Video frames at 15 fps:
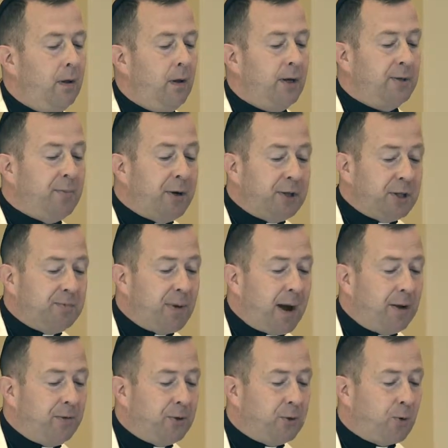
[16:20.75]
As much as
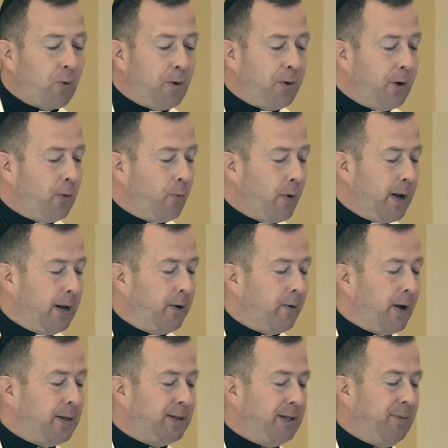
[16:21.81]
Michael Jordan and Wayne
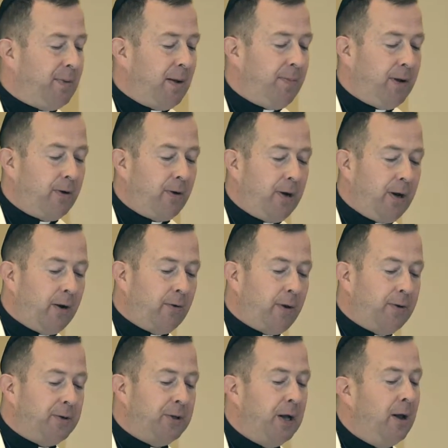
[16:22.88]
Gretzky may be your
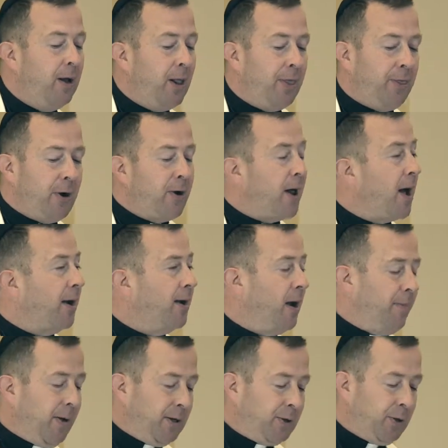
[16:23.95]
heroes, they're not
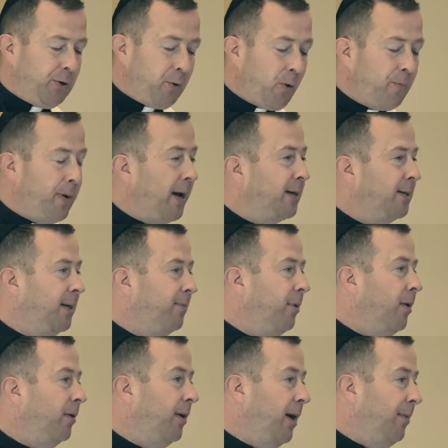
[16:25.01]
coming to your
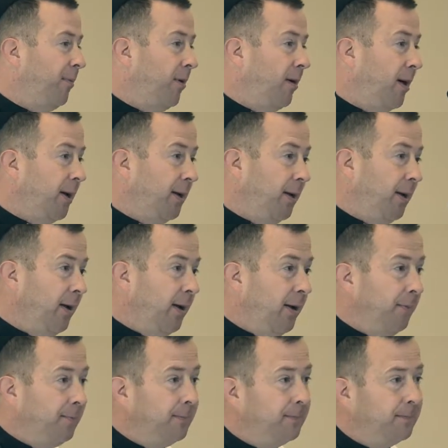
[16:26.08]
basketball game or hockey
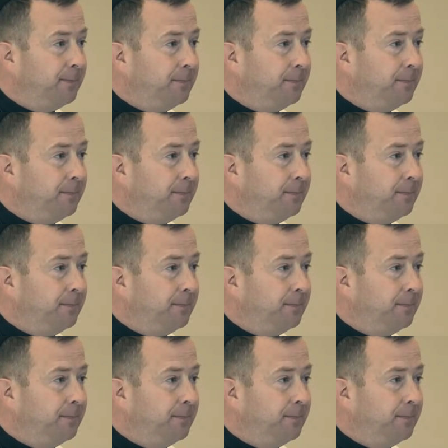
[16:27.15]
game.